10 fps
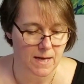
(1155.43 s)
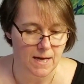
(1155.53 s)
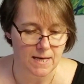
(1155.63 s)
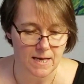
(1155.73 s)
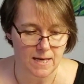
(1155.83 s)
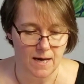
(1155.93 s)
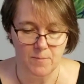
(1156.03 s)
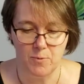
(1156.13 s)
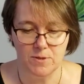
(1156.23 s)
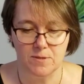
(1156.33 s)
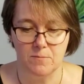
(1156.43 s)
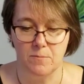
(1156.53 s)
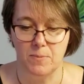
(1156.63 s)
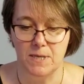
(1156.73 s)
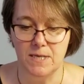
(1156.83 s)
and then I put some
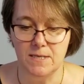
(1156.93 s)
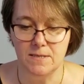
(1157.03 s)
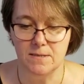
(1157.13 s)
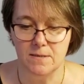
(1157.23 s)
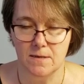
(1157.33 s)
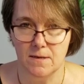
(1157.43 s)
beads